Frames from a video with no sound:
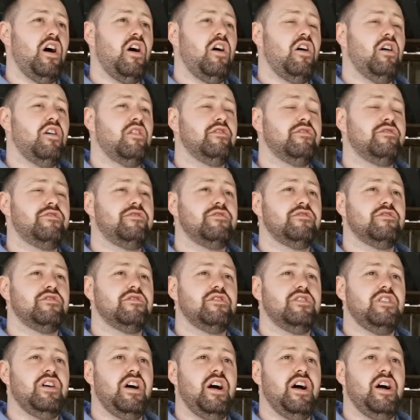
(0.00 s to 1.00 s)
of
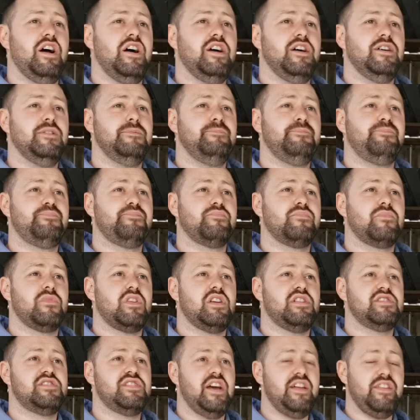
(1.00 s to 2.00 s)

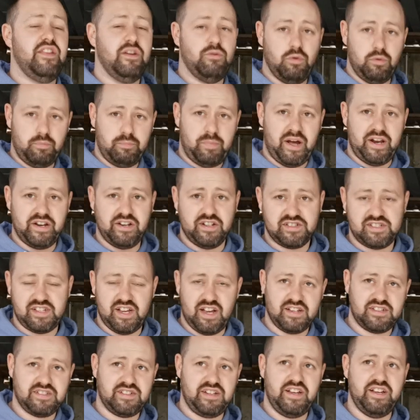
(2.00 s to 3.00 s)
saying they would band a
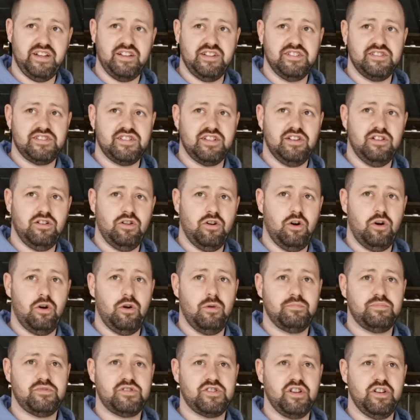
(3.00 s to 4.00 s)
set of Steelies
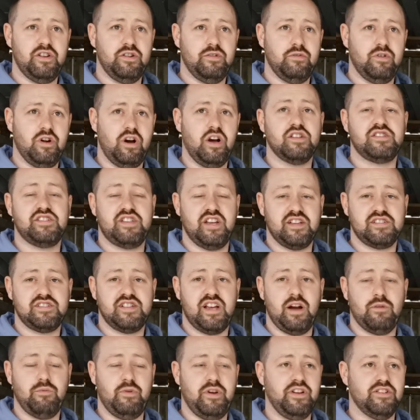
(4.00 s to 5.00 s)
up to a set
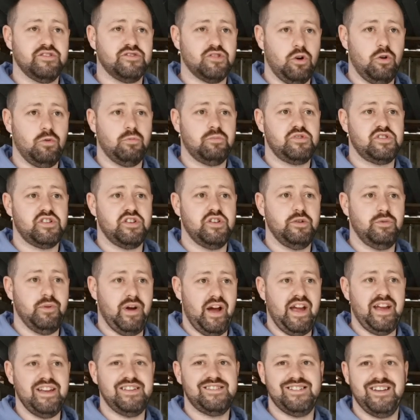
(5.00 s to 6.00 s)
of wheels up to
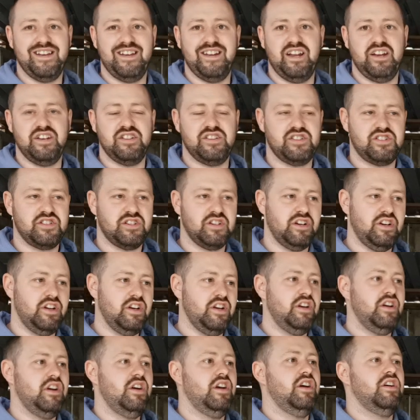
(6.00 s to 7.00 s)
18-inch.
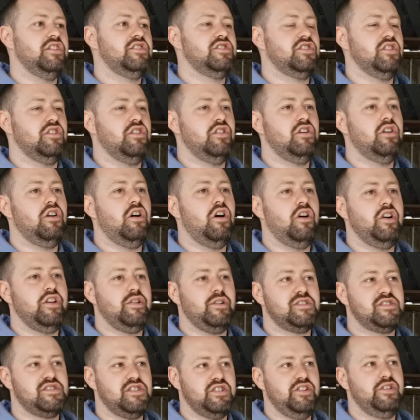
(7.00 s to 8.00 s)
So all
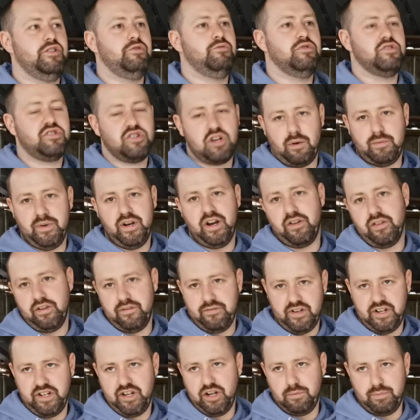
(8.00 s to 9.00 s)
you had to do was comment on the
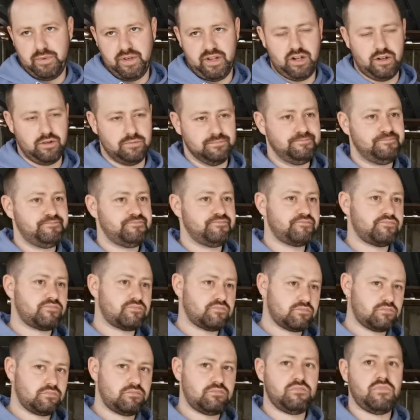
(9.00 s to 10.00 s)
video below,
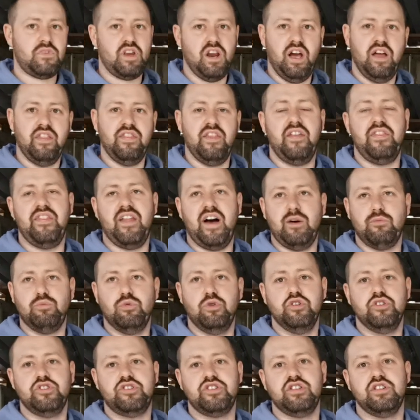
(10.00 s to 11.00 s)
and then that
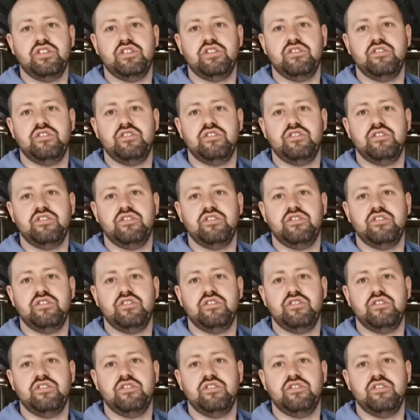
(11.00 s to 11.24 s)
would